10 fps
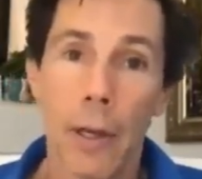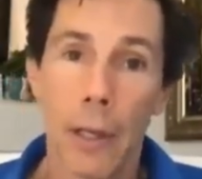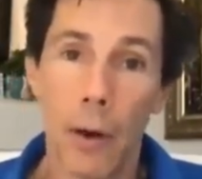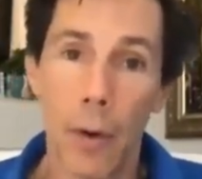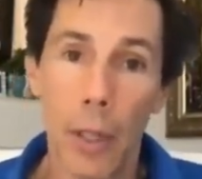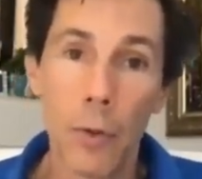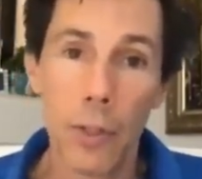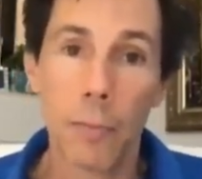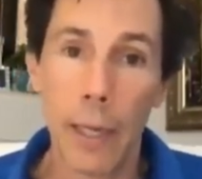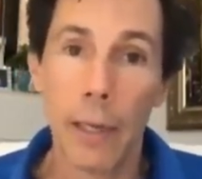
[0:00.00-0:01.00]
You know, it used
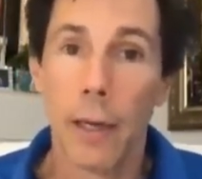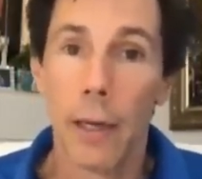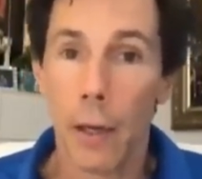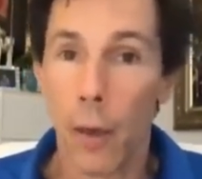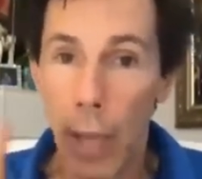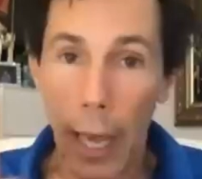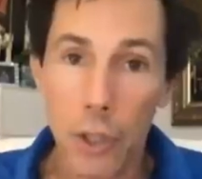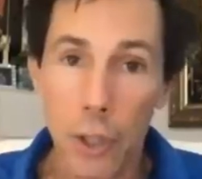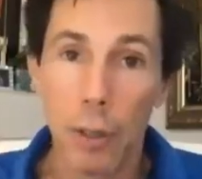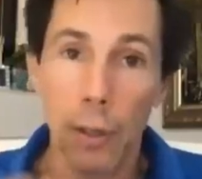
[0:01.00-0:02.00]
to be
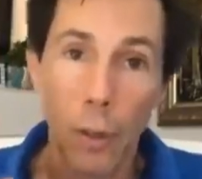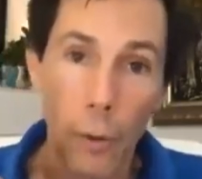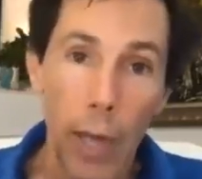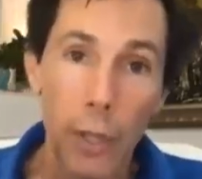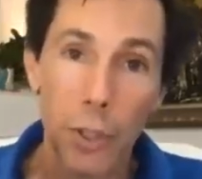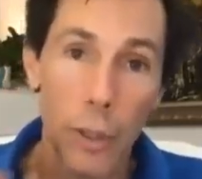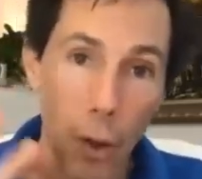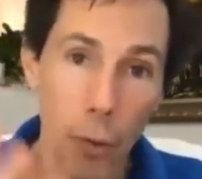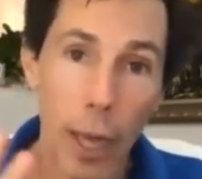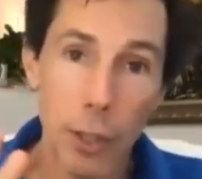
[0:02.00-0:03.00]
location, location,
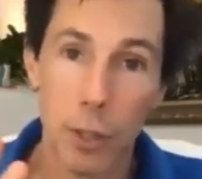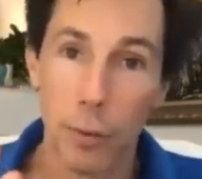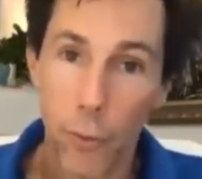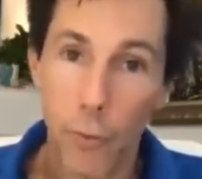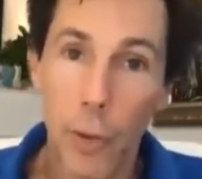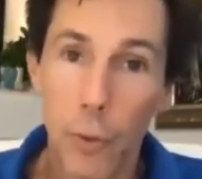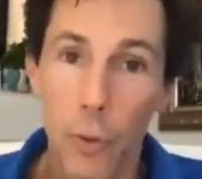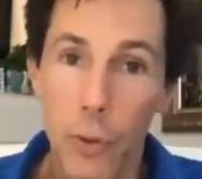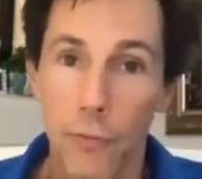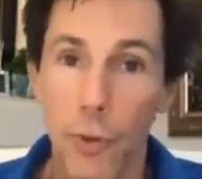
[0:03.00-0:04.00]
location, the three
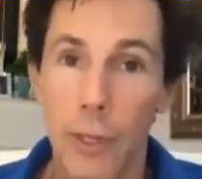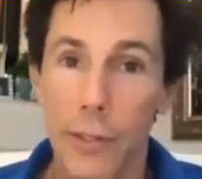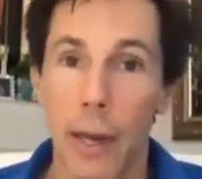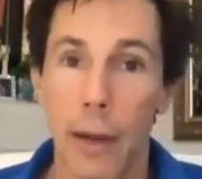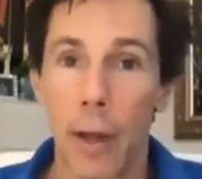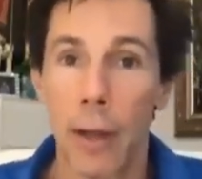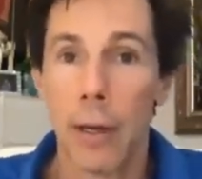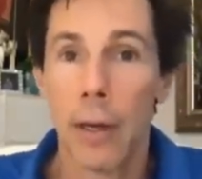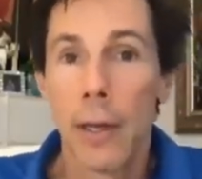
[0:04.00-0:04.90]
rules of real estate, right?